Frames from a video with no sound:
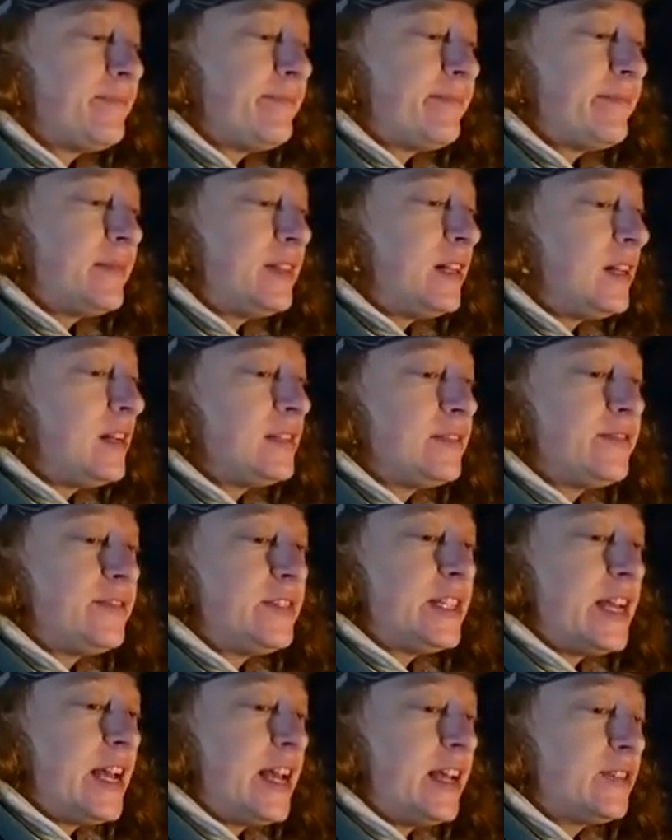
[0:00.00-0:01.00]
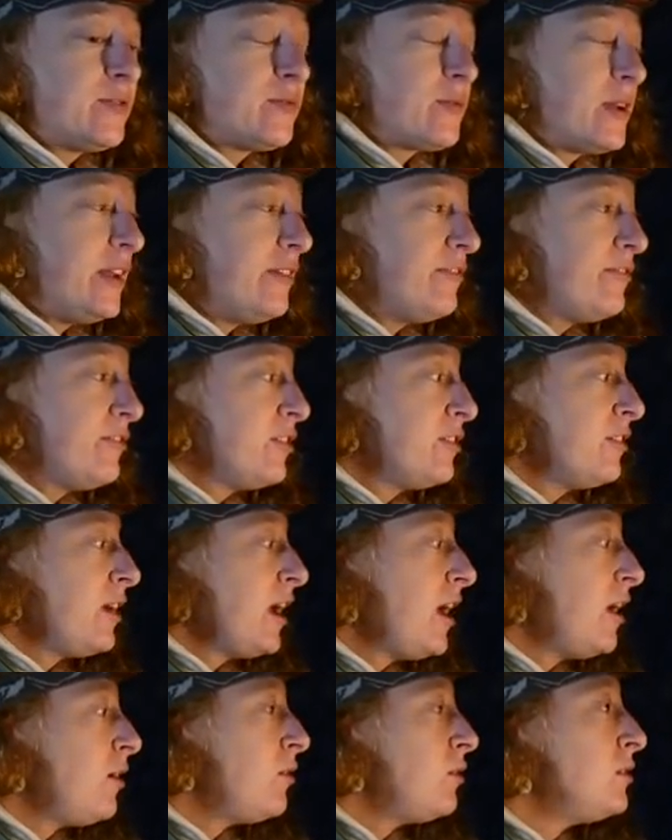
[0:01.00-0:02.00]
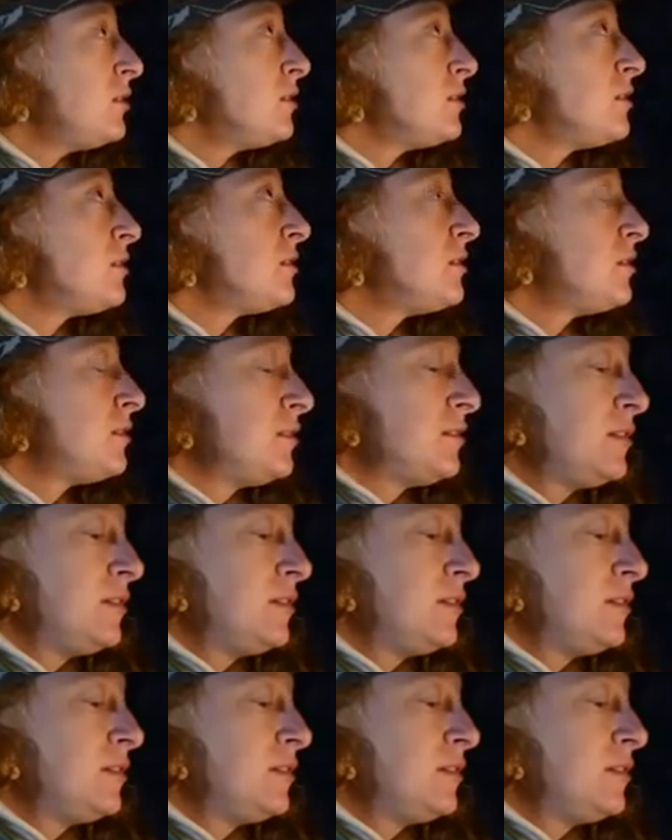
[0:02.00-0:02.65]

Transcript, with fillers: Yep, lots of tags ready for owls.